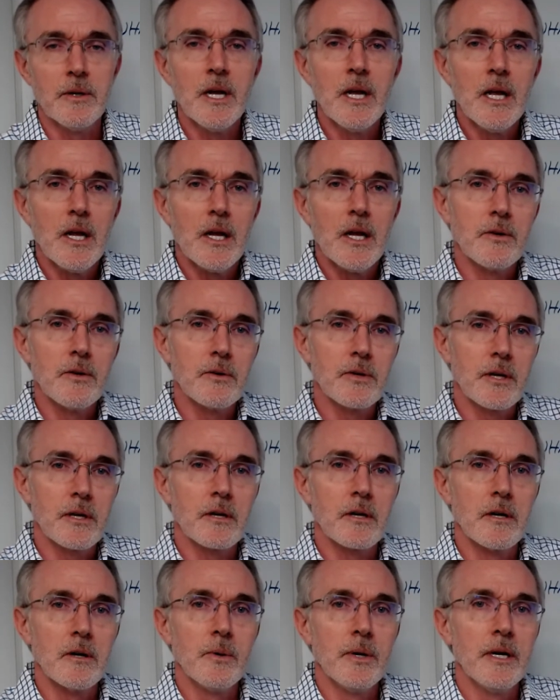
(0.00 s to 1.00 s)
you can
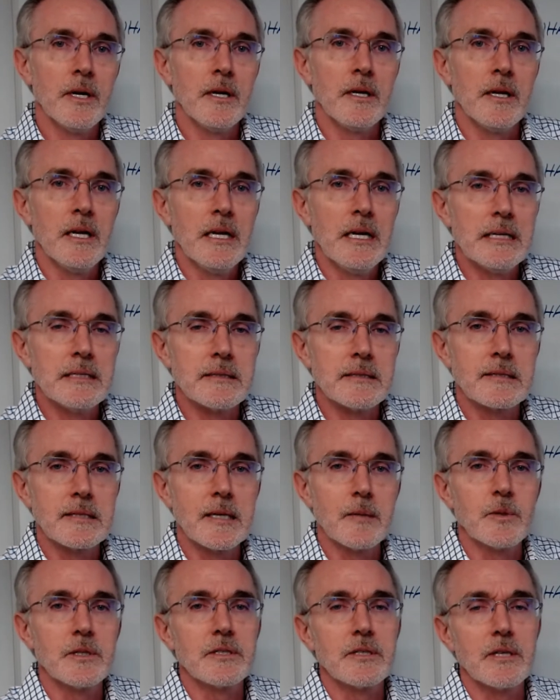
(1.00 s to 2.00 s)
go in and
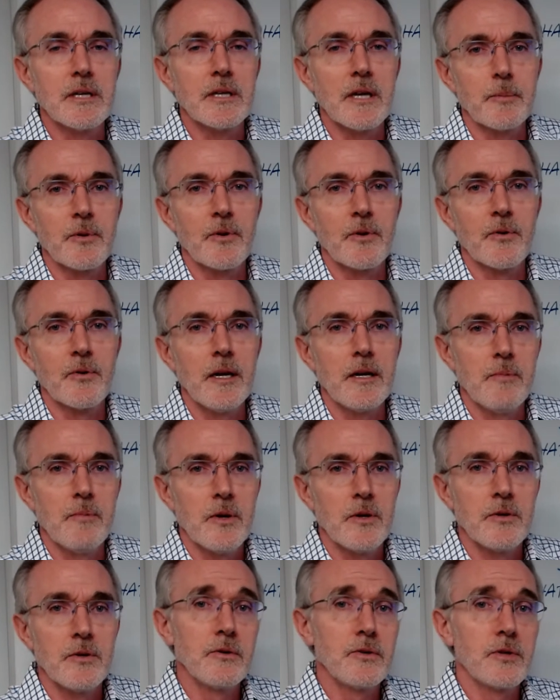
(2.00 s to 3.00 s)
seamlessly upgrade
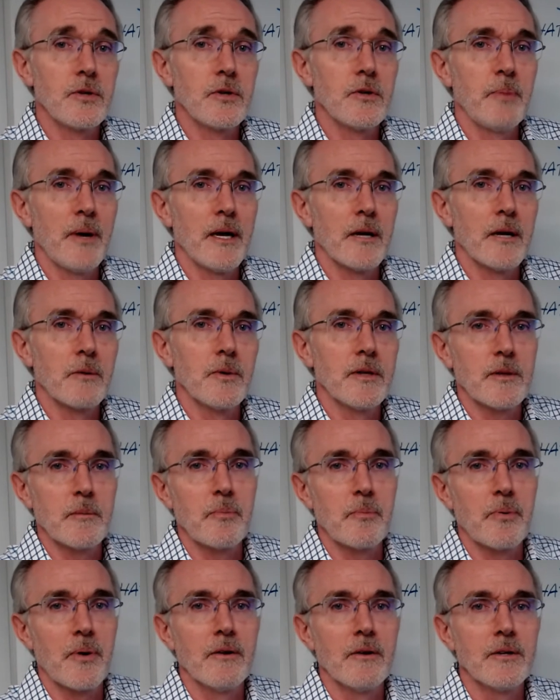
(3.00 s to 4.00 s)
YouTube bandwidth and
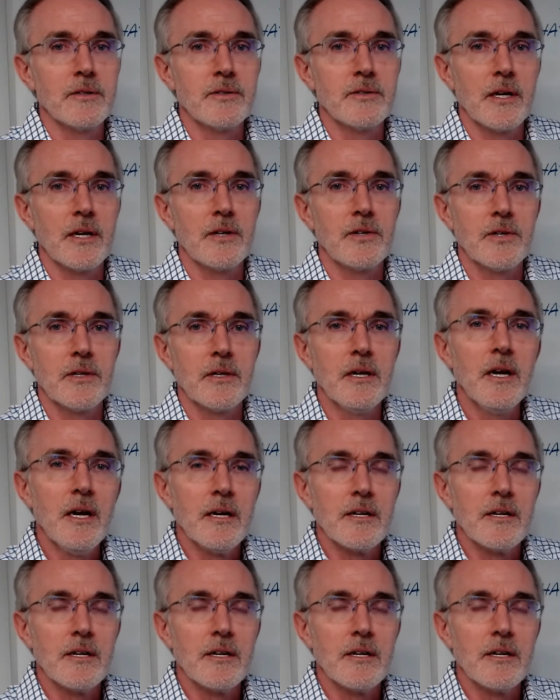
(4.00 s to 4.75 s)
prioritization